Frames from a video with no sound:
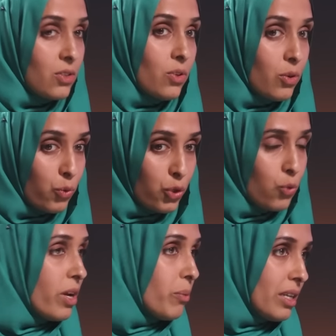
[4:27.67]
So the
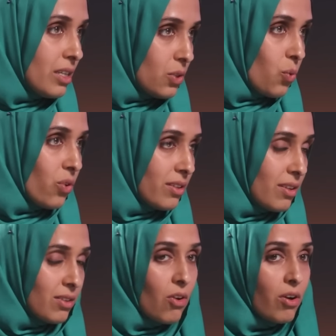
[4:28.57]
Eurabian
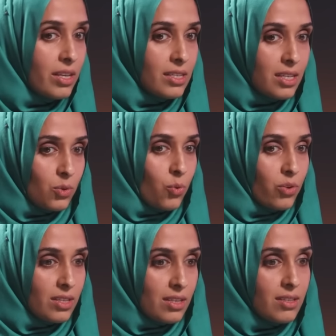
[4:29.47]
discourses are these
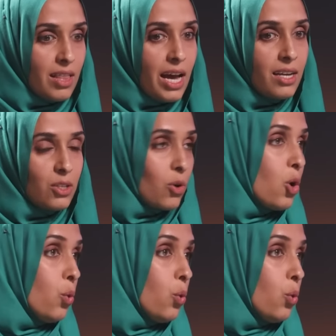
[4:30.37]
discourses that